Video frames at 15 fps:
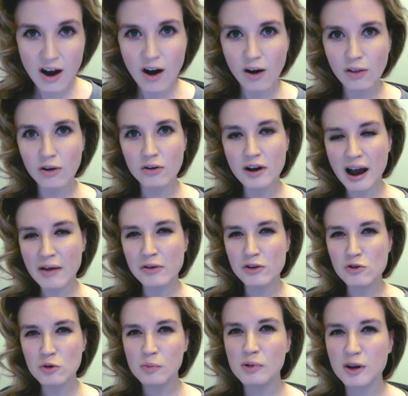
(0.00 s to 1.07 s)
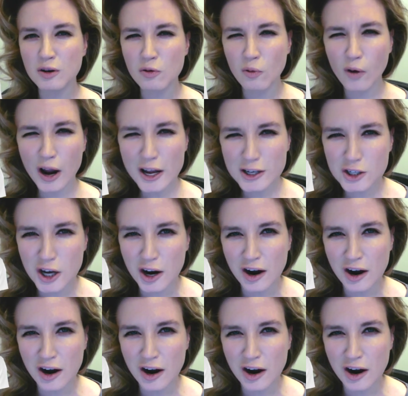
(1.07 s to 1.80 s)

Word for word: Although now that you can be a gray Jedi